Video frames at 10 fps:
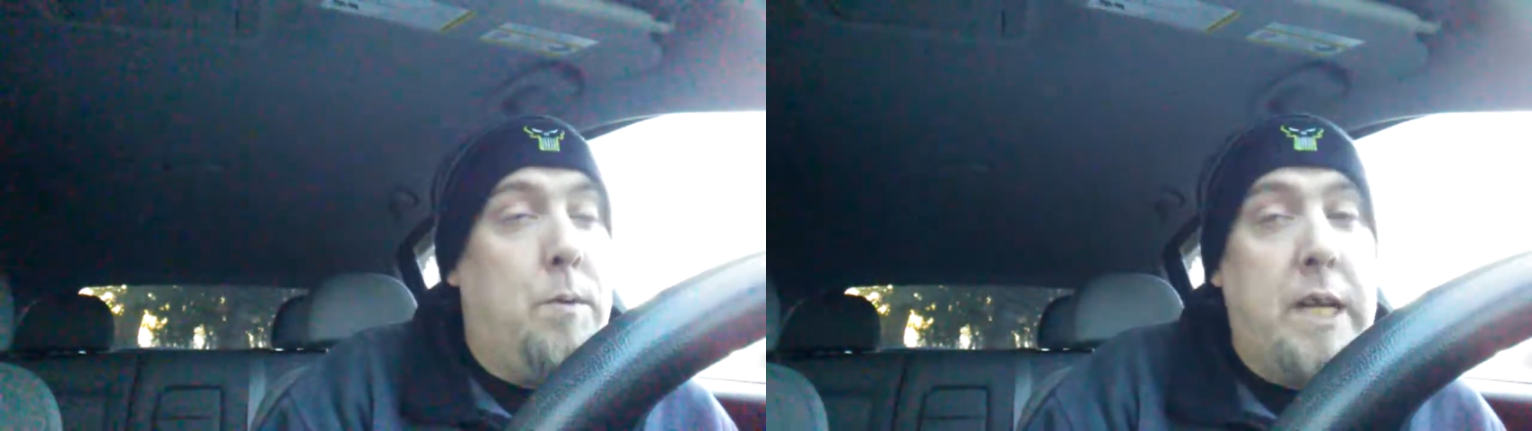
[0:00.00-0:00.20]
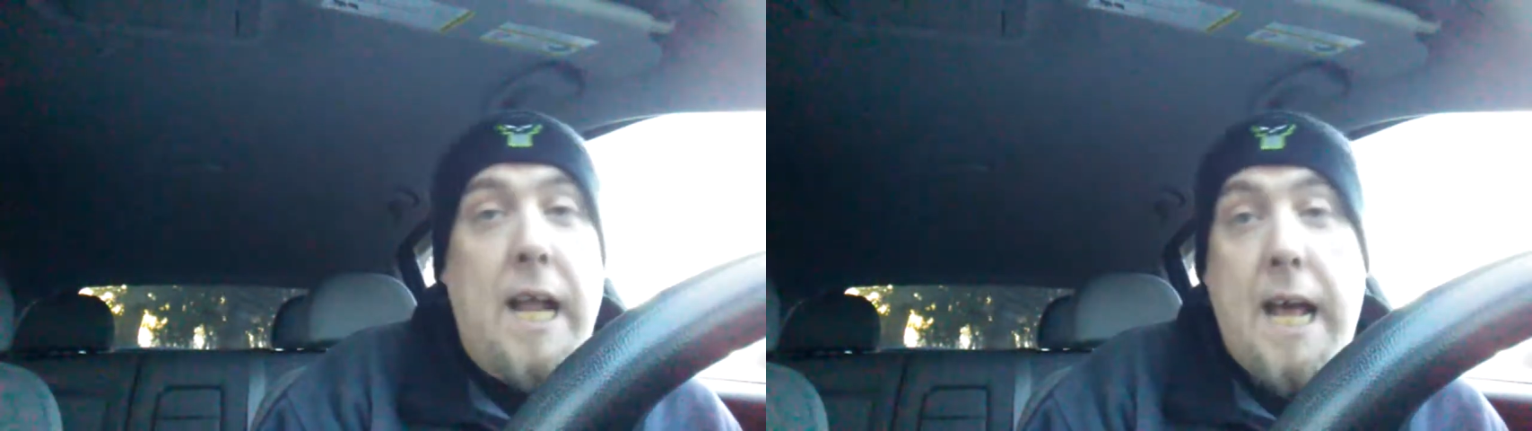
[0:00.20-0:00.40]

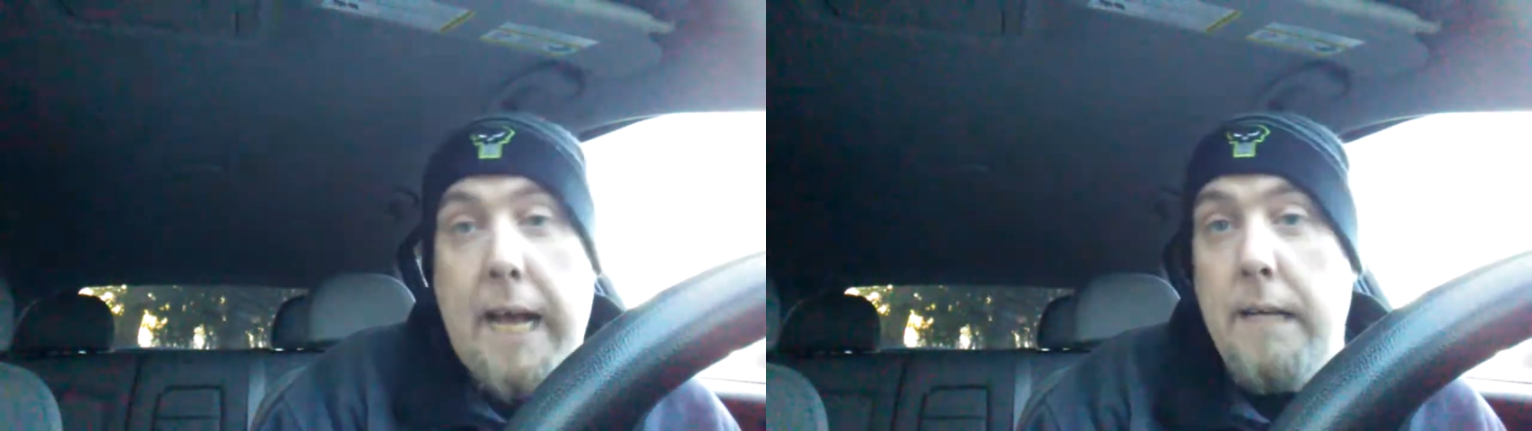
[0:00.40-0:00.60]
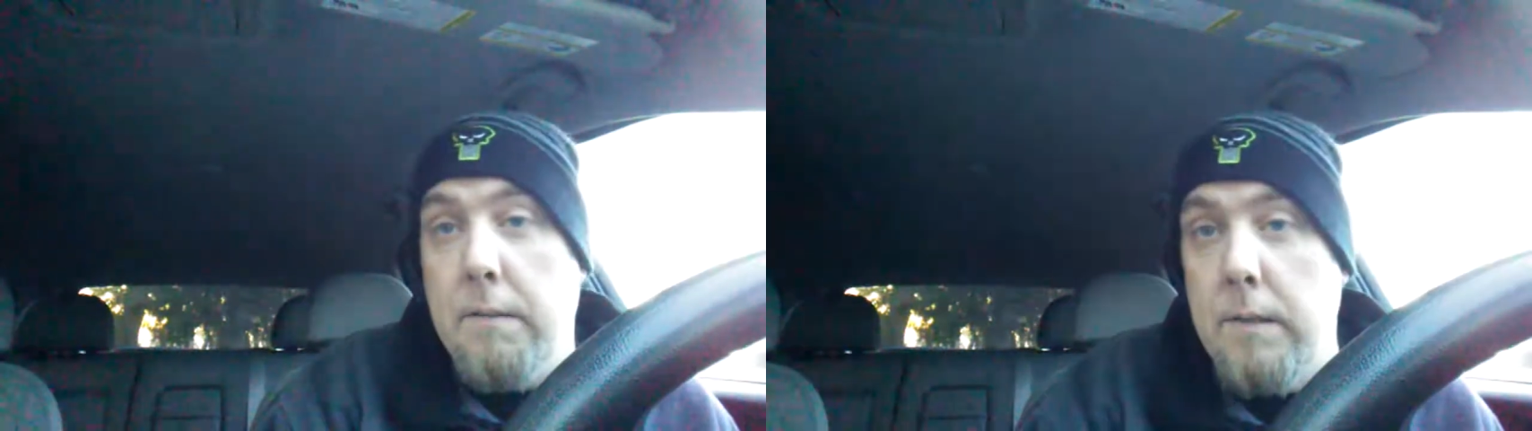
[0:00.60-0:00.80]

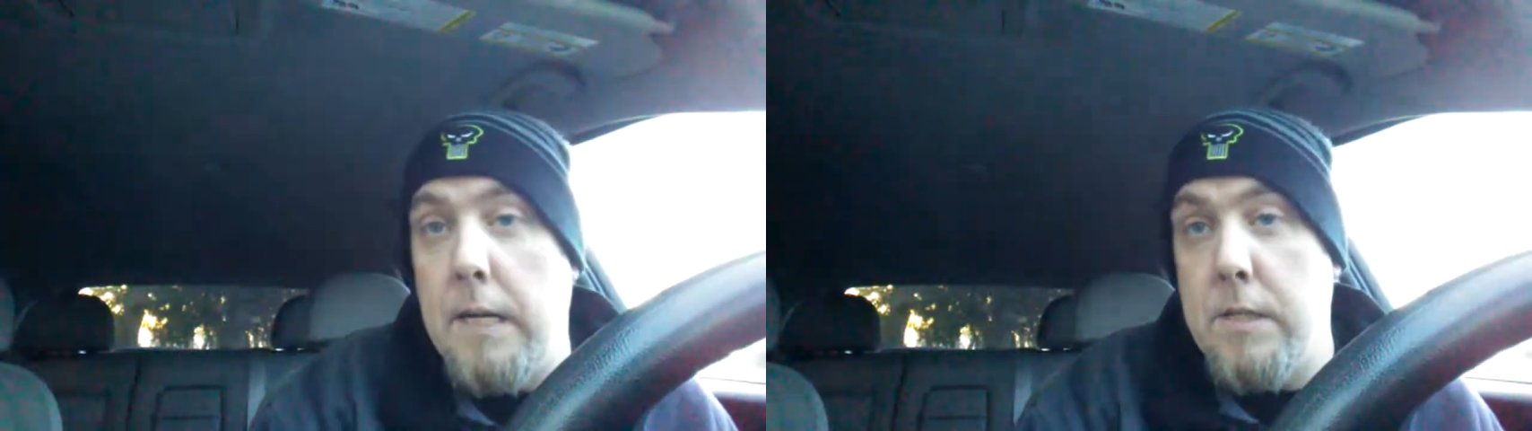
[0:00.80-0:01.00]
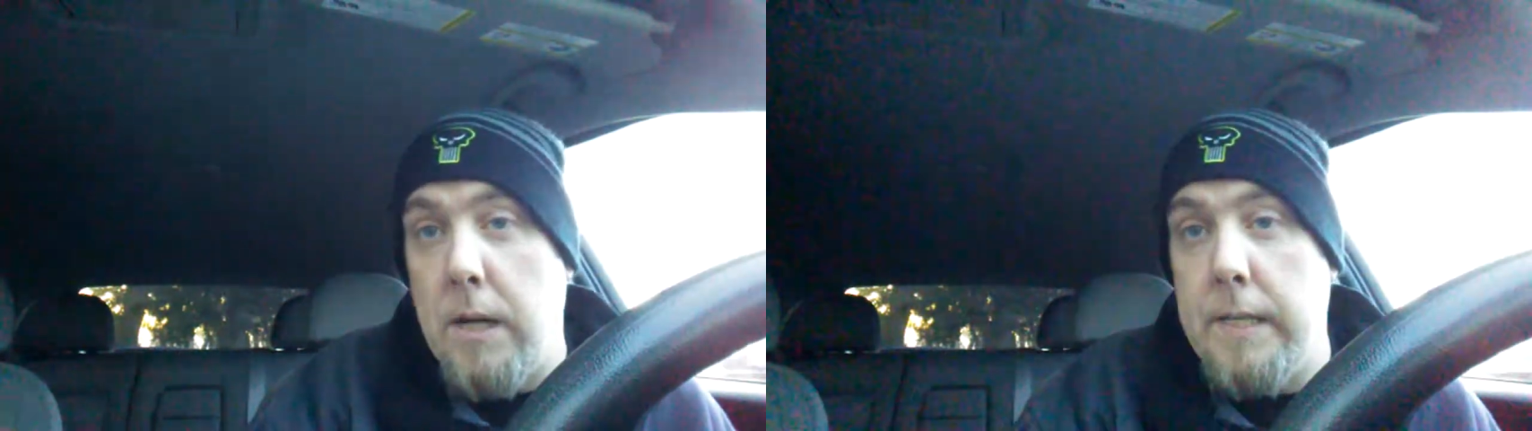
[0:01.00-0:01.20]
today,
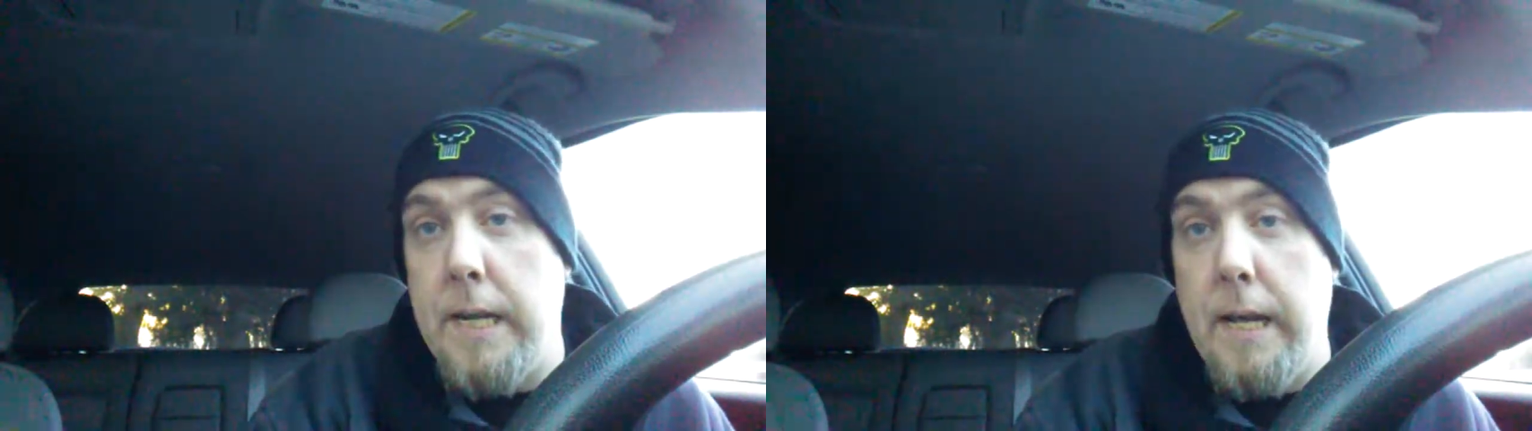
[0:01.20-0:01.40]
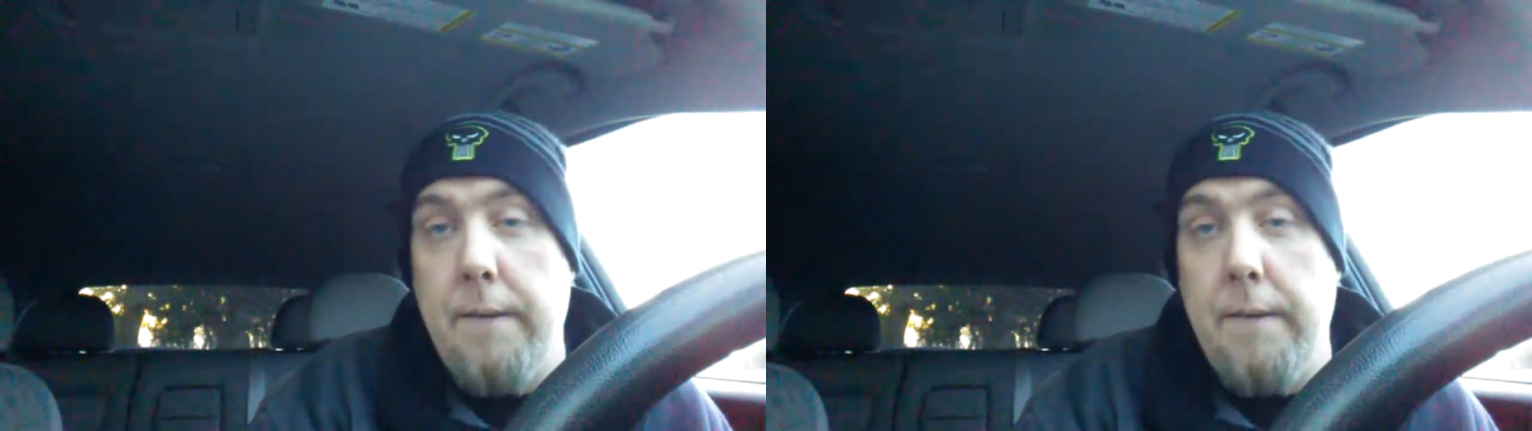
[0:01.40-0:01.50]
I saw today